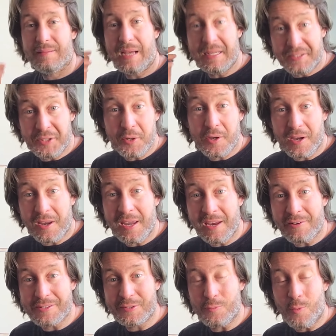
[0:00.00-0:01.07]
As you can
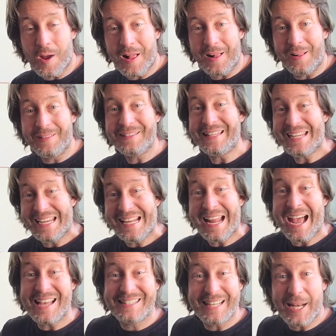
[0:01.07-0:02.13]
hear as well, it
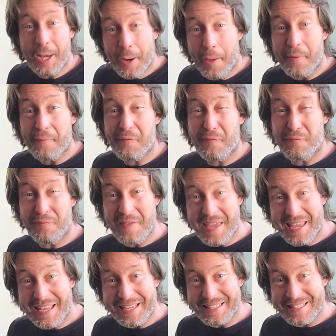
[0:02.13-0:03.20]
has a lot of
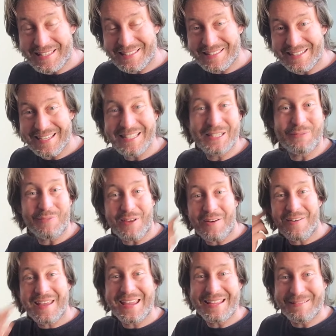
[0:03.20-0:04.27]
fizz. It's
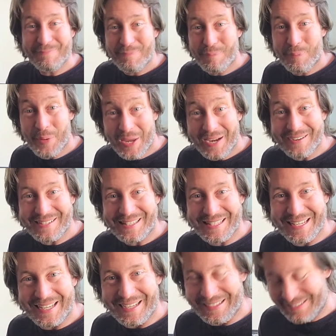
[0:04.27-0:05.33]
very
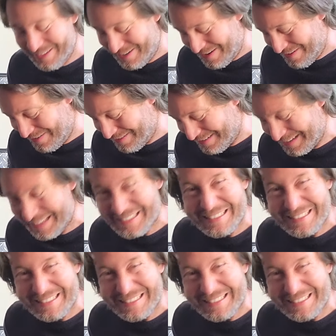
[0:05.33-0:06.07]
piercing, you know?